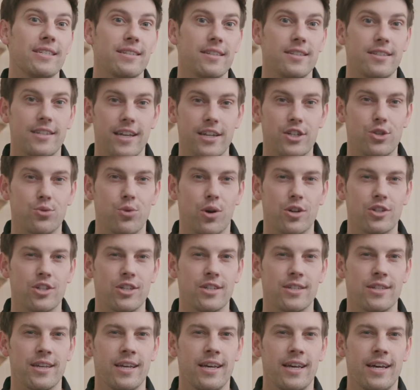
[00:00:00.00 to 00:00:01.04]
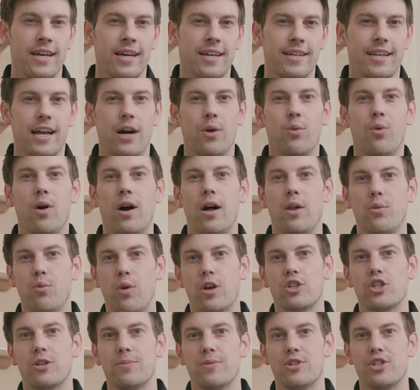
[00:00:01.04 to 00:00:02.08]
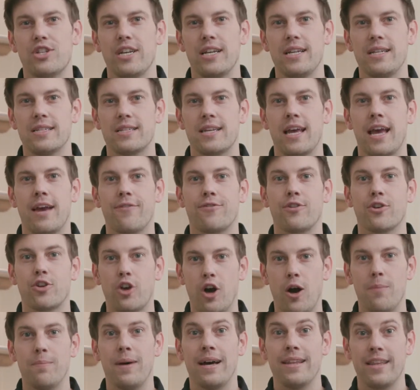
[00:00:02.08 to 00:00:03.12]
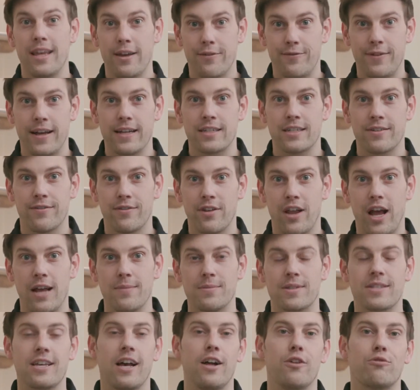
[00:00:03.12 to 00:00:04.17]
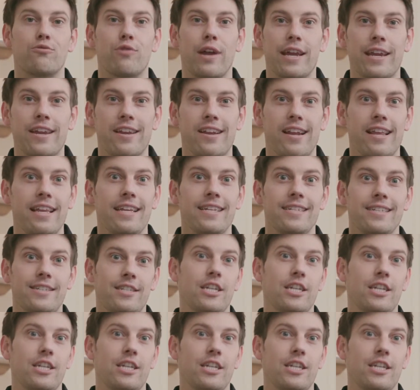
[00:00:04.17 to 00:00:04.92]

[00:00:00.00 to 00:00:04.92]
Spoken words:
and dishwashers. Now, while washing machines have to combat the effects of limescale regularly,